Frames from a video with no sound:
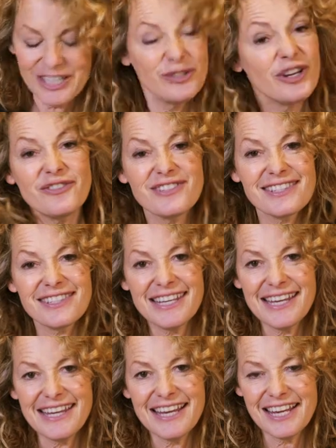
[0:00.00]
You don't
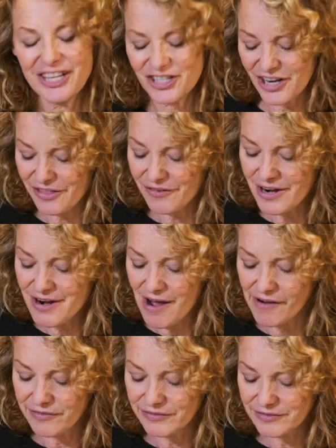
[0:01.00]
see each other
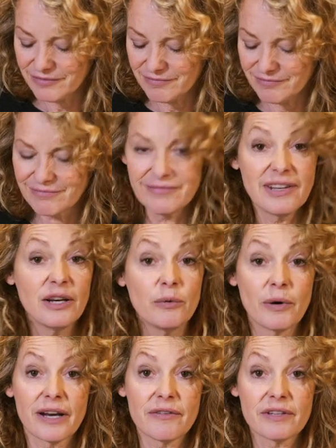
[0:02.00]
enough. No
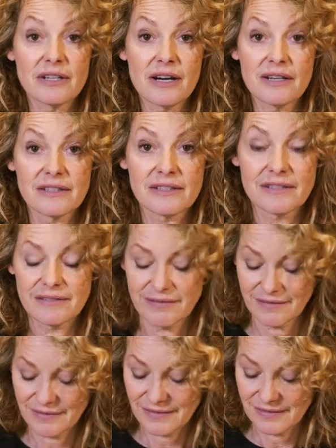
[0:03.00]
one ever does.
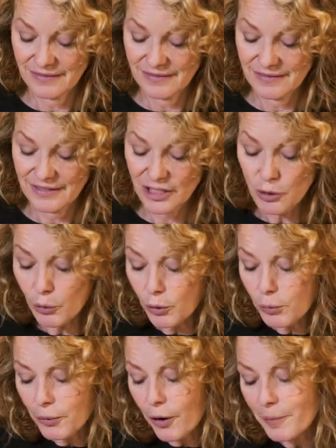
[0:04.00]
You
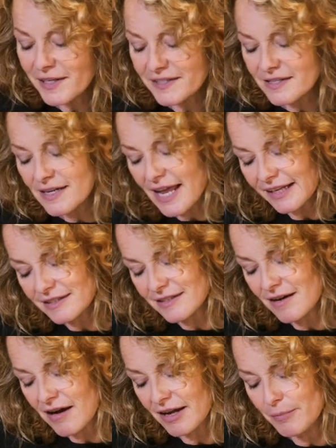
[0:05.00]
all promise that next
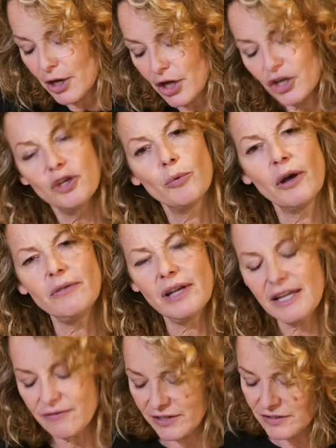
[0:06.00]
time you won't
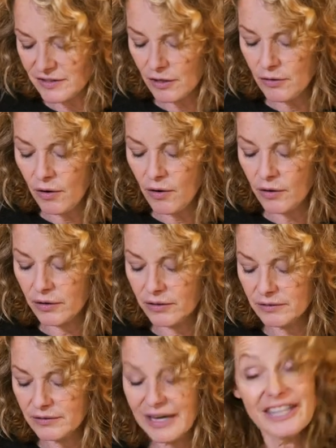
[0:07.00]
leave it so long,
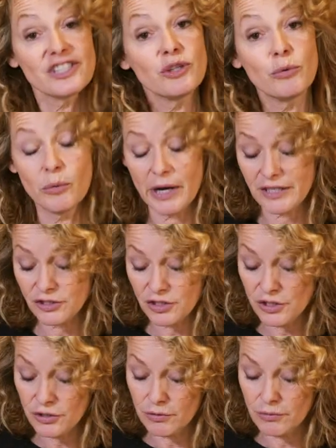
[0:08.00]
as you always
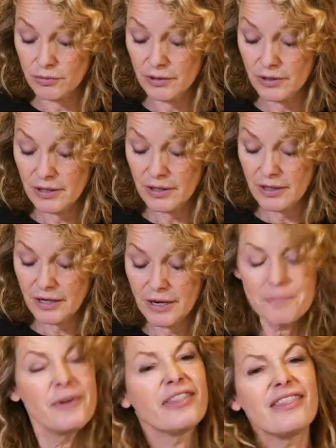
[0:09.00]
do.
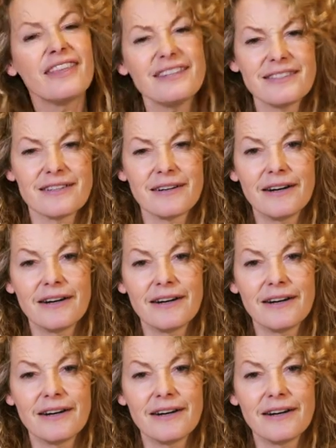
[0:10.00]
But this